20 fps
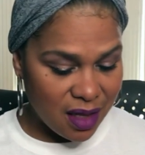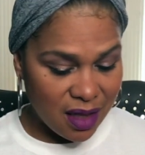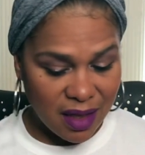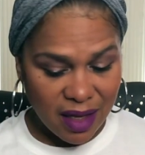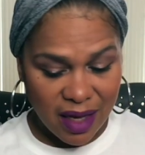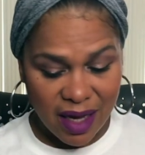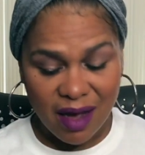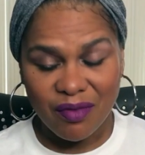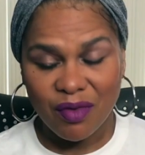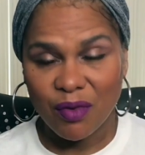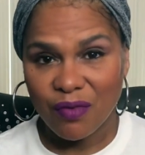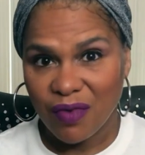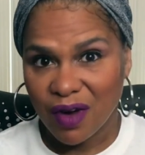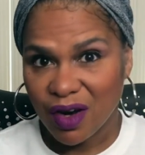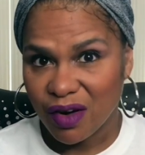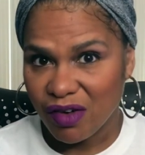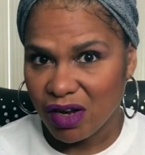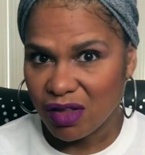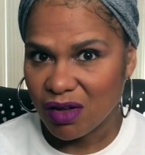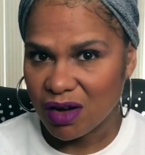They have a
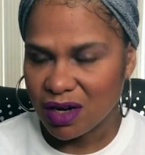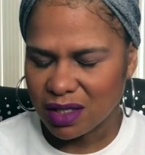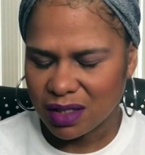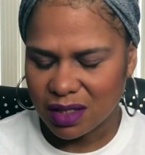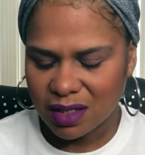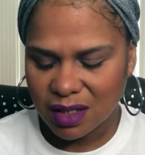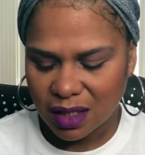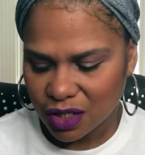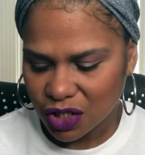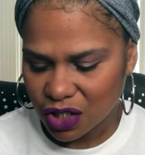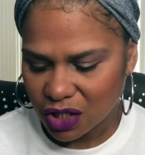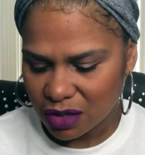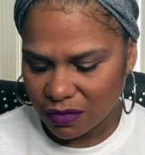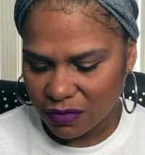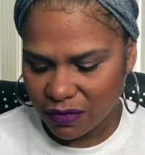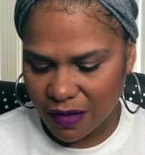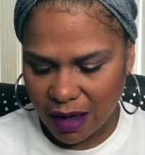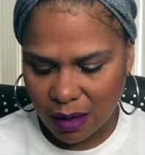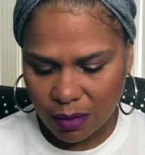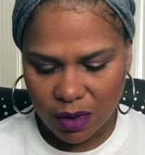very large selection of
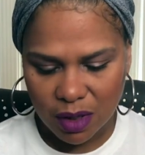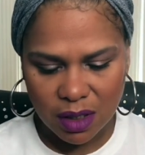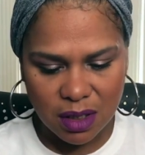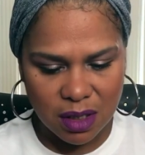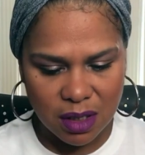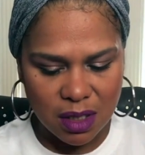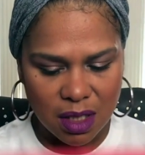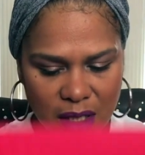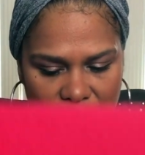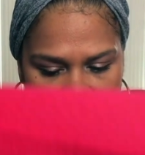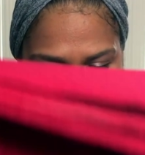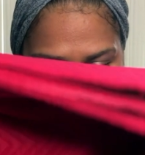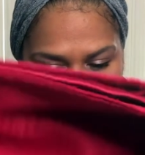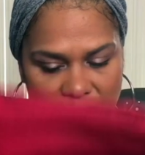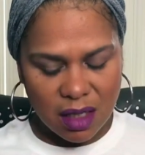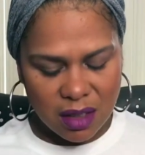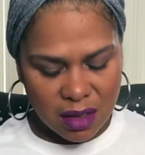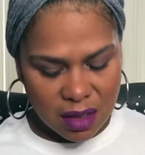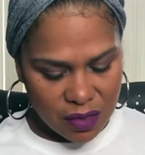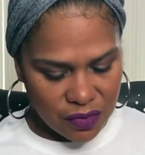fabrics,
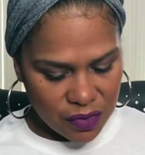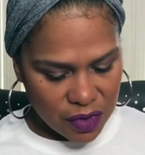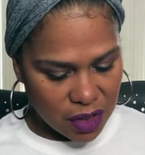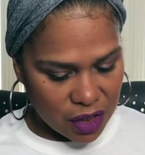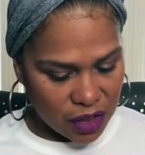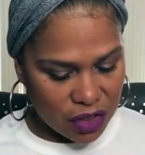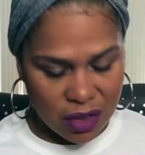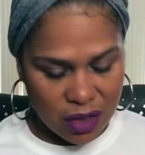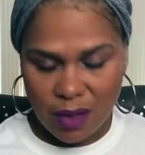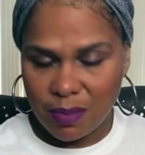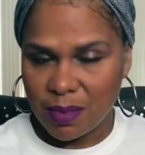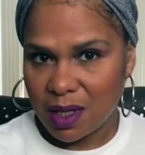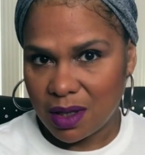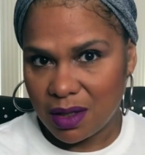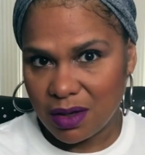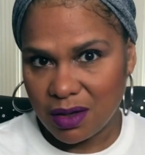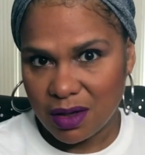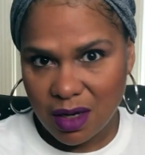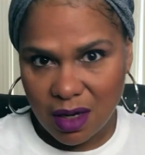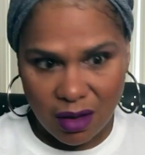and it's really a shame that
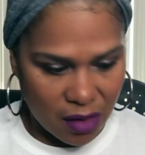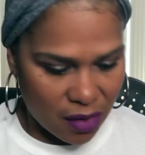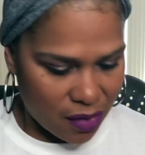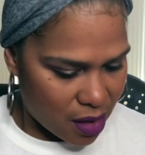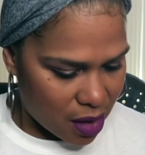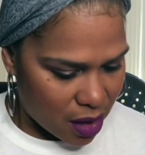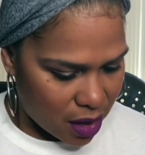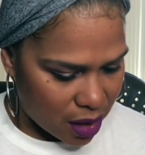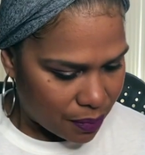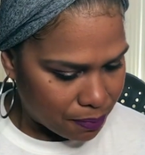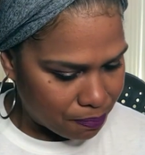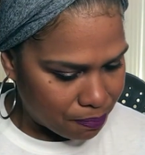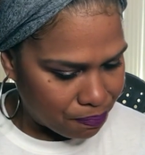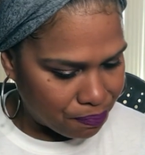they're not online.